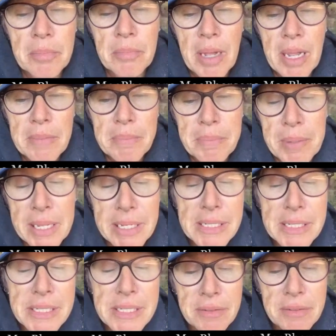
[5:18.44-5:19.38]
My
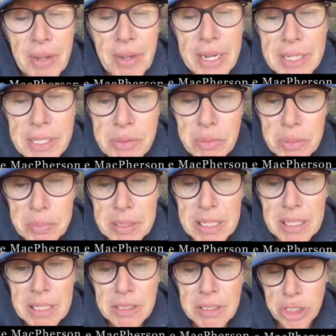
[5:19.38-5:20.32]
biggest advice would
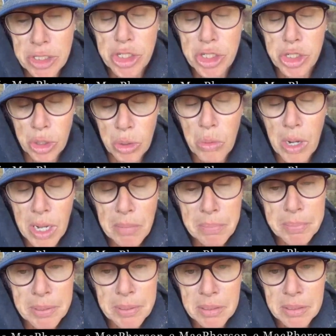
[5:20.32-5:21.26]
be to show up,
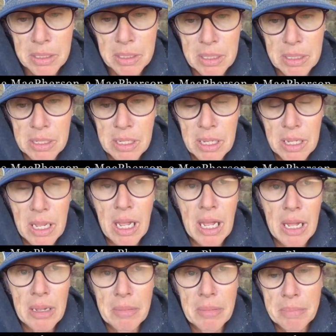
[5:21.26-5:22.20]

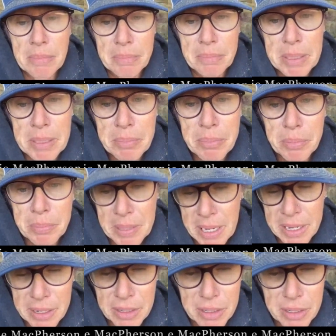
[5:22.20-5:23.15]
be
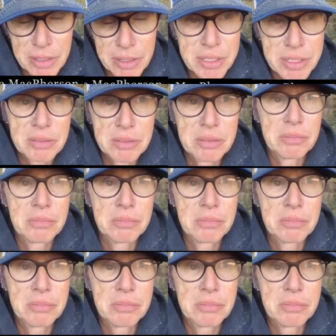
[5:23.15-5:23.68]
prepared.